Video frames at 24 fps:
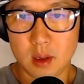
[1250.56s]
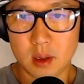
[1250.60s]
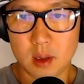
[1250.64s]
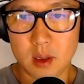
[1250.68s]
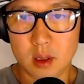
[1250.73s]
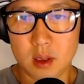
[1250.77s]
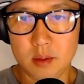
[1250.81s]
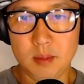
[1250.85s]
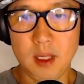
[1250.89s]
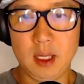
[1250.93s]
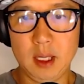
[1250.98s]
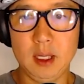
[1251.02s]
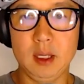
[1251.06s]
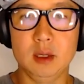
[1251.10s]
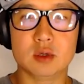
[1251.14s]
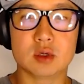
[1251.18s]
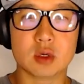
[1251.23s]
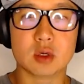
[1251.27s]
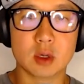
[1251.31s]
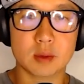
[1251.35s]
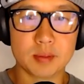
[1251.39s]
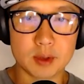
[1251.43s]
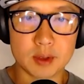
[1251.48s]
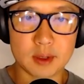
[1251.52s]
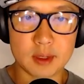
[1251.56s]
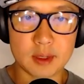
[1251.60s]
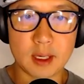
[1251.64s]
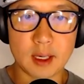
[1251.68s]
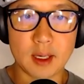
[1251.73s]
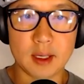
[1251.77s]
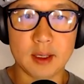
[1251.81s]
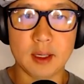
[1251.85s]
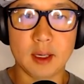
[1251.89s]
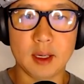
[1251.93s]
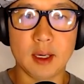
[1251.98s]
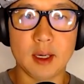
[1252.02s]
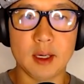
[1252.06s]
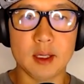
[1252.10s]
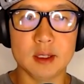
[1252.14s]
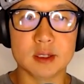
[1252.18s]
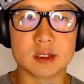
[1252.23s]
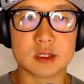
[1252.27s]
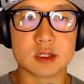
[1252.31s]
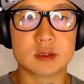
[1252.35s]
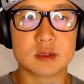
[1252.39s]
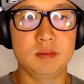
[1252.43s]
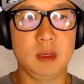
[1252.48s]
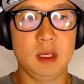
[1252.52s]
You may interpret that
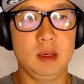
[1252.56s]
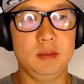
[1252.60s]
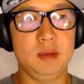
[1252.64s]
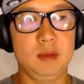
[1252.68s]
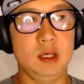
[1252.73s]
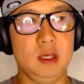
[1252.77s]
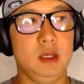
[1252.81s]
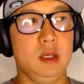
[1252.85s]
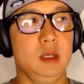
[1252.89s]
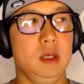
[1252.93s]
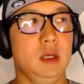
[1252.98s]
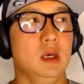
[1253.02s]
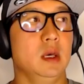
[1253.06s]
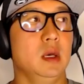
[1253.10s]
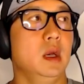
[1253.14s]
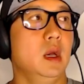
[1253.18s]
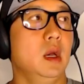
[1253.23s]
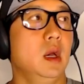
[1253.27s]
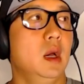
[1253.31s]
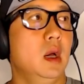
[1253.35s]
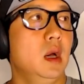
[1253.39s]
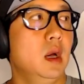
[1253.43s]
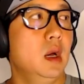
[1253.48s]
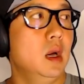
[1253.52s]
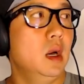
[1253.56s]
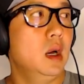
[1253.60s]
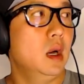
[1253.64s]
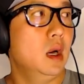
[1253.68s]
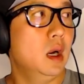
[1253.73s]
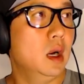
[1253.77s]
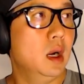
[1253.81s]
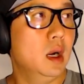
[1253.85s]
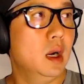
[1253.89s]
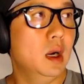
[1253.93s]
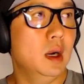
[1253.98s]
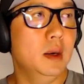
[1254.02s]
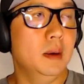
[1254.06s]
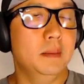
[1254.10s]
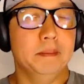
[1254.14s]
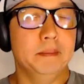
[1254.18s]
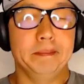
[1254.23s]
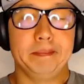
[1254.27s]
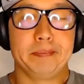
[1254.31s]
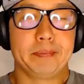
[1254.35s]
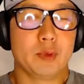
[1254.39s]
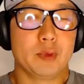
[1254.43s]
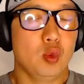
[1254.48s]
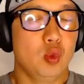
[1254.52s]
as maybe
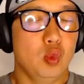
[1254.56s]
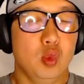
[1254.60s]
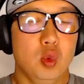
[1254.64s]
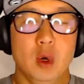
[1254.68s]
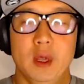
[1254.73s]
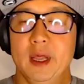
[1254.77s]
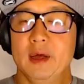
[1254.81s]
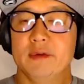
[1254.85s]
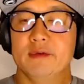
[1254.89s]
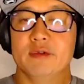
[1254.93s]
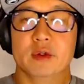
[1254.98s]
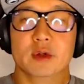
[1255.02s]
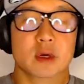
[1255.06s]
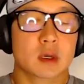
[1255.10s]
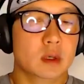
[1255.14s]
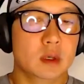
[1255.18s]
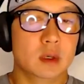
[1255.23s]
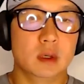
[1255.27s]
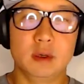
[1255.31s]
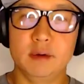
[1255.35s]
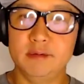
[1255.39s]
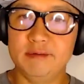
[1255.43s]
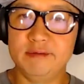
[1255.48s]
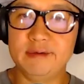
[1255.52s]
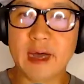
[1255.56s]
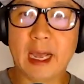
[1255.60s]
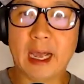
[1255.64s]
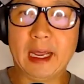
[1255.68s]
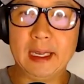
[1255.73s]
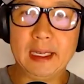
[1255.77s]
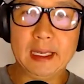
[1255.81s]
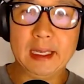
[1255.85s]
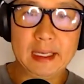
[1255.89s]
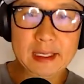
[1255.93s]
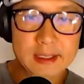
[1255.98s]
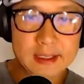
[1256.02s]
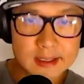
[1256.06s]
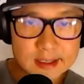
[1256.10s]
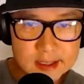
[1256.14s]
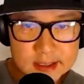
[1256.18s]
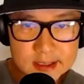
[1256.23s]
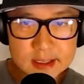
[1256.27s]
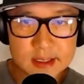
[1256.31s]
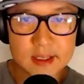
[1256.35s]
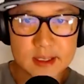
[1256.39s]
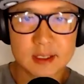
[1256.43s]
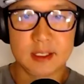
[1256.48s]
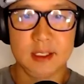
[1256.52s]
um, whatever
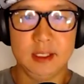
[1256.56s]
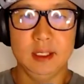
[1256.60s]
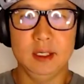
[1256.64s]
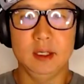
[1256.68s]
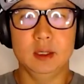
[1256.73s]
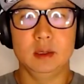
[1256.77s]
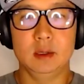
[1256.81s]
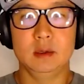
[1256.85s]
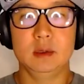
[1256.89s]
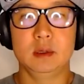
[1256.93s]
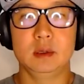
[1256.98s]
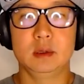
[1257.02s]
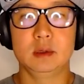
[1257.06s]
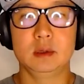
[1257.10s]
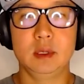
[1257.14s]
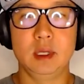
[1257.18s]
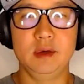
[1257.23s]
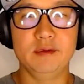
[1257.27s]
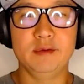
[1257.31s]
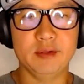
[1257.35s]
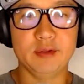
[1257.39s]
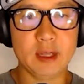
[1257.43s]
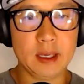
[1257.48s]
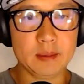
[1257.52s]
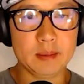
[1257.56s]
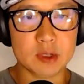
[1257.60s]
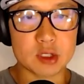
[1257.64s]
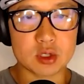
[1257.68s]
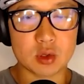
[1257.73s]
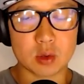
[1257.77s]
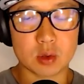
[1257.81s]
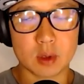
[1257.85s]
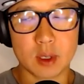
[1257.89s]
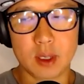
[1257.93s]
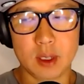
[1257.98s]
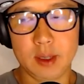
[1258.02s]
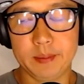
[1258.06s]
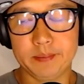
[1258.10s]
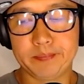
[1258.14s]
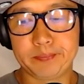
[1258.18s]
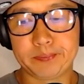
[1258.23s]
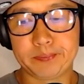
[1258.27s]
violence, you know, inflammatory.